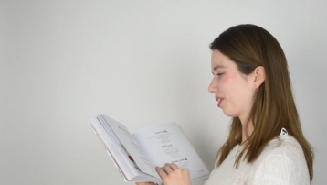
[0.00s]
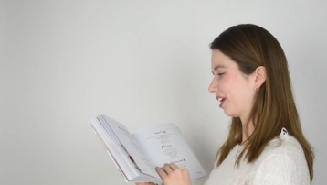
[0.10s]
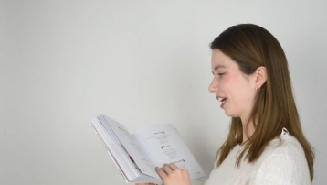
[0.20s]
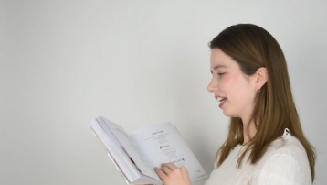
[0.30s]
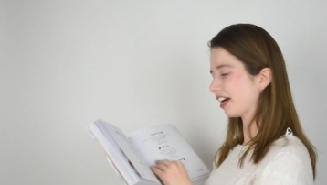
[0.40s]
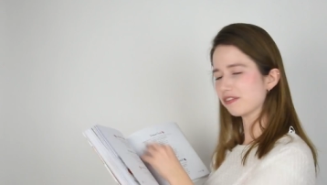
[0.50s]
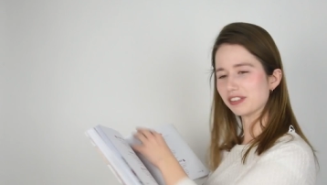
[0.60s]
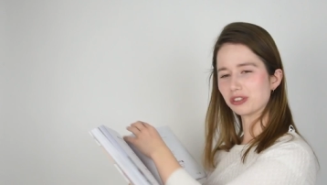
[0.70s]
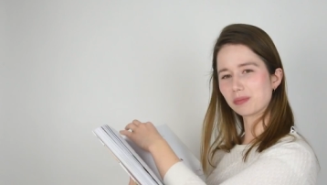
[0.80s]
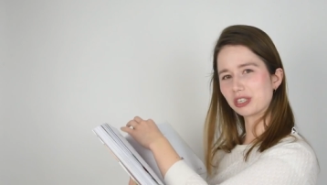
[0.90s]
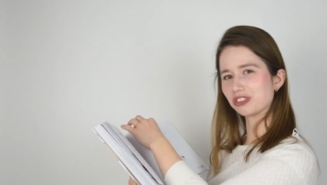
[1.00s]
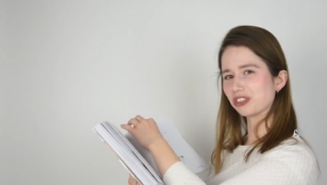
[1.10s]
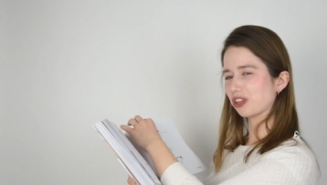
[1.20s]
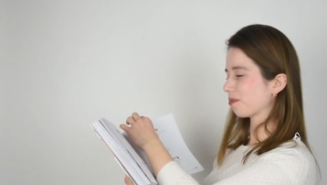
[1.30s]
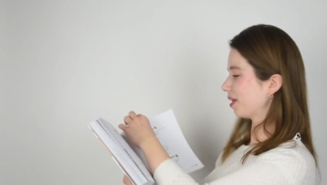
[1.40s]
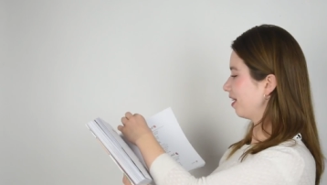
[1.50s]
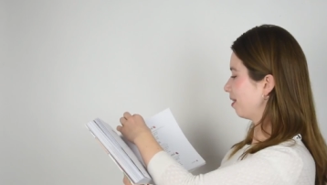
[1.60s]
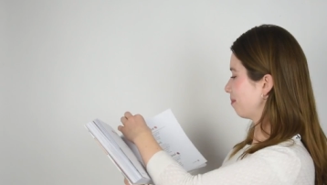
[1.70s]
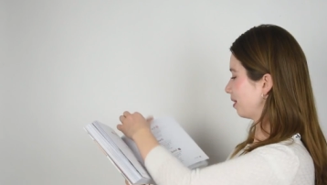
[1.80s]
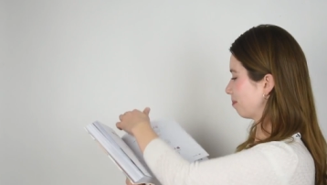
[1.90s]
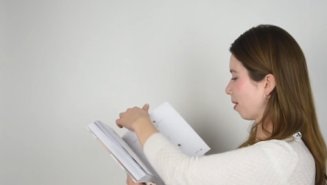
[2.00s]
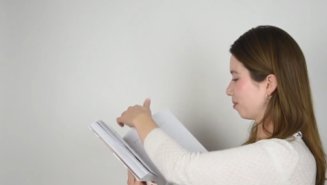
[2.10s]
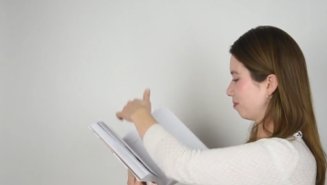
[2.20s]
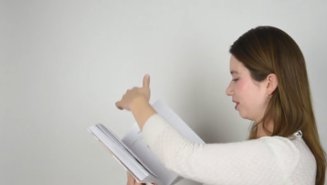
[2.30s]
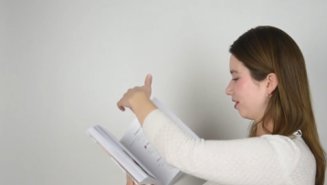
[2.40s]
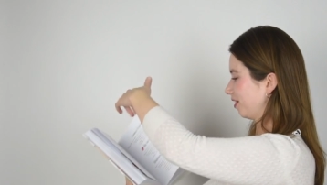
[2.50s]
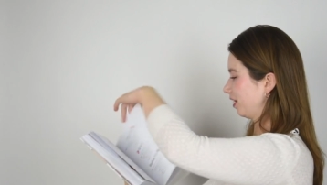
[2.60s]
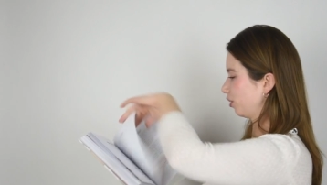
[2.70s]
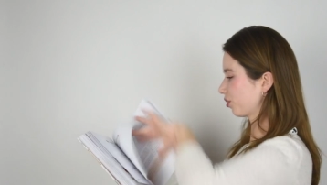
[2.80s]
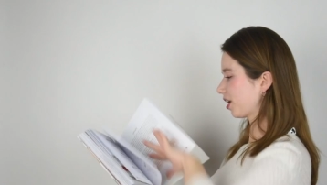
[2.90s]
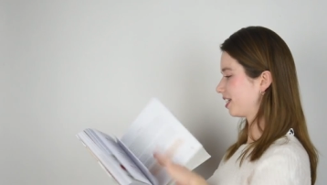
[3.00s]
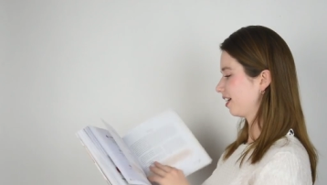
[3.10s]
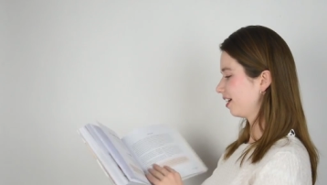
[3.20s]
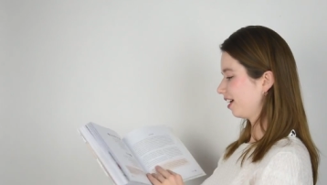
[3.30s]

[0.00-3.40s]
with like a knife and took pictures of them, and then Amanda popped them in there, and they look great.